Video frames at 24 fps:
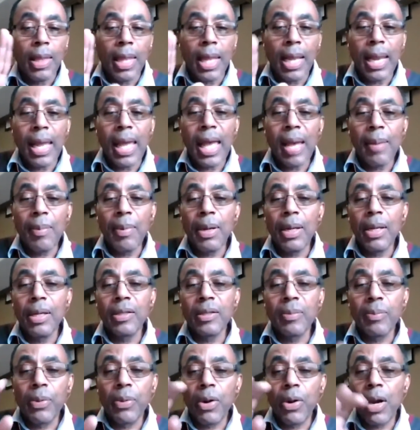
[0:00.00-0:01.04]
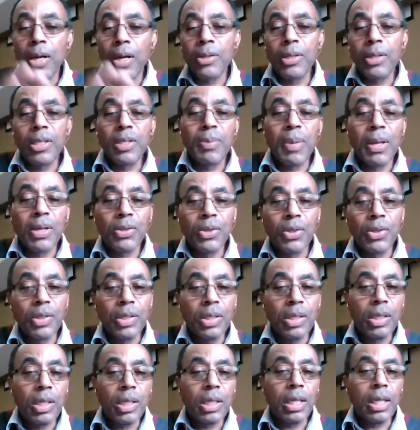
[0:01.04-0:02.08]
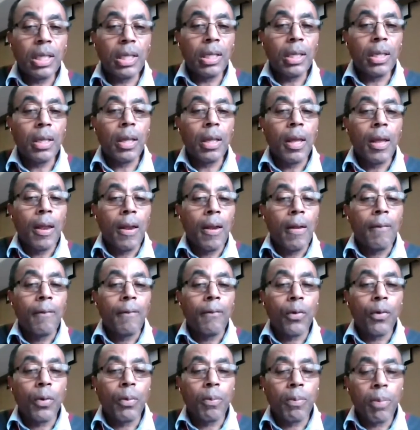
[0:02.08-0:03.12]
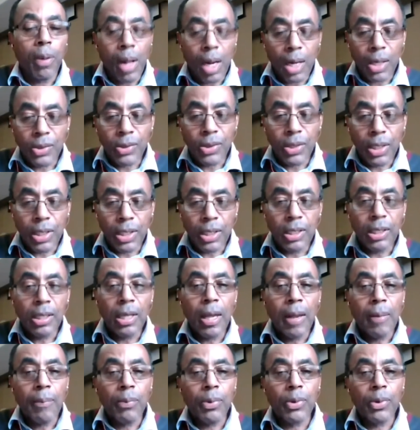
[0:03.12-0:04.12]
That habit is a bureaucracy smasher is looking for policies,